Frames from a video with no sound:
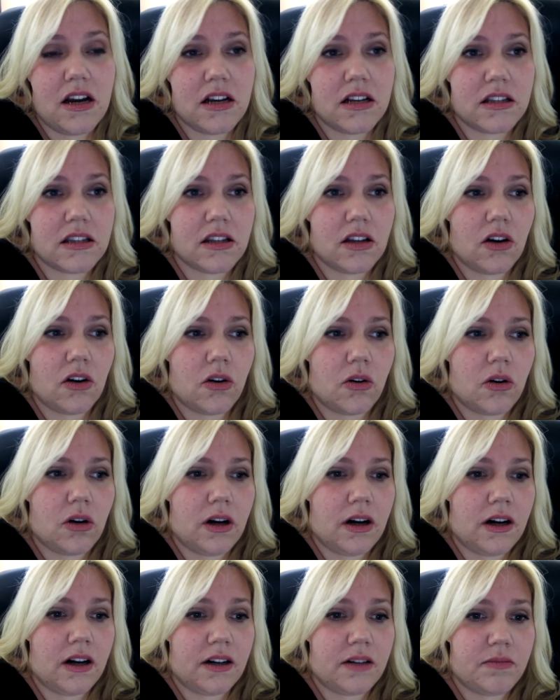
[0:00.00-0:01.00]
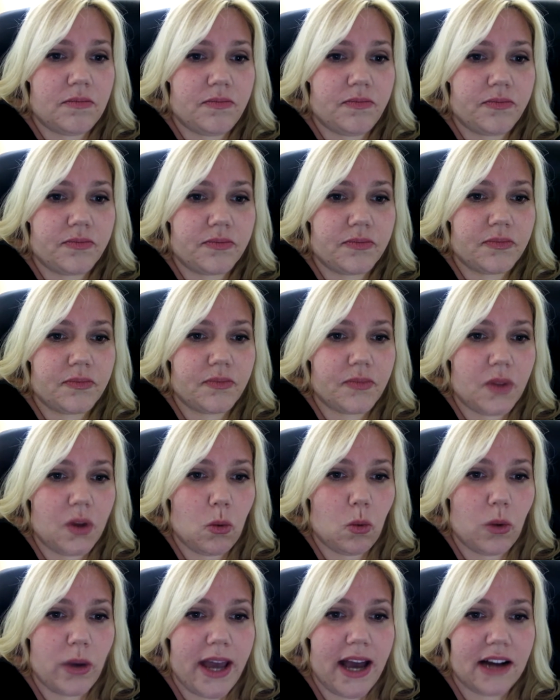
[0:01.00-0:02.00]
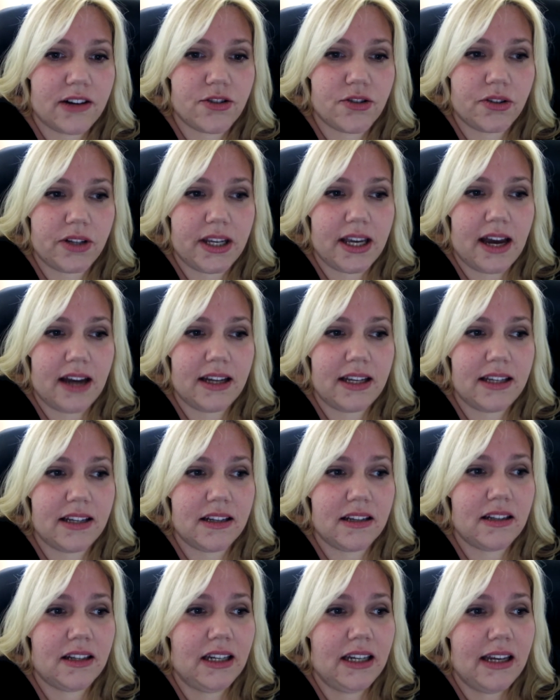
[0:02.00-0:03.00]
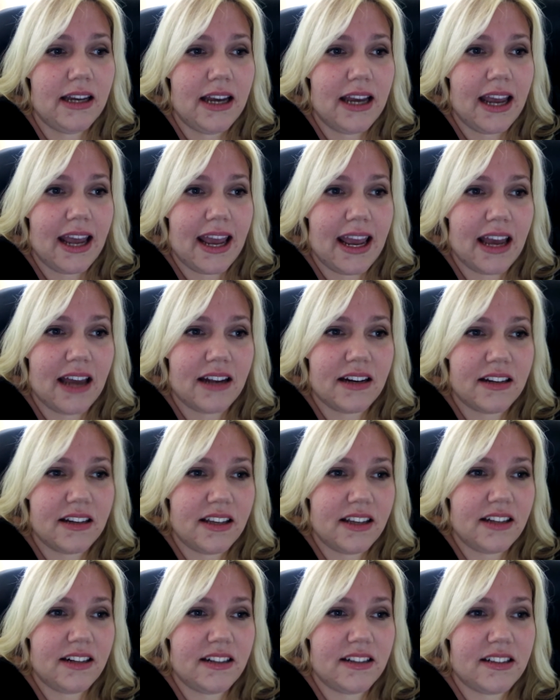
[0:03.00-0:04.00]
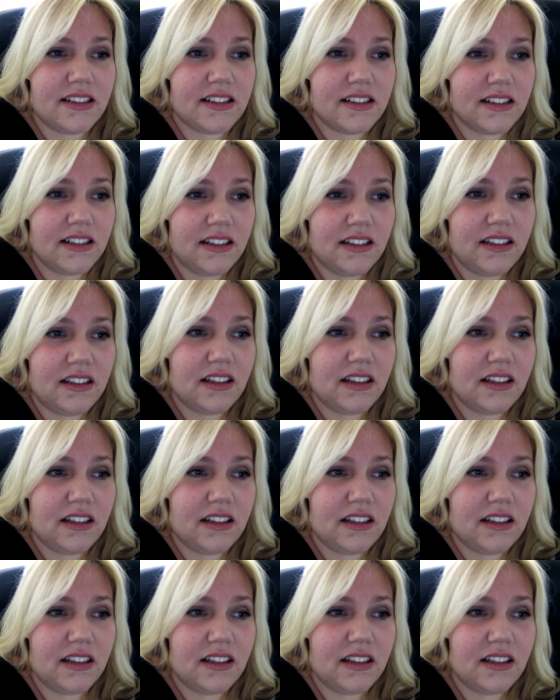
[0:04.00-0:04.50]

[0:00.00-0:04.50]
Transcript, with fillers: So uh, we actually got hit and it is,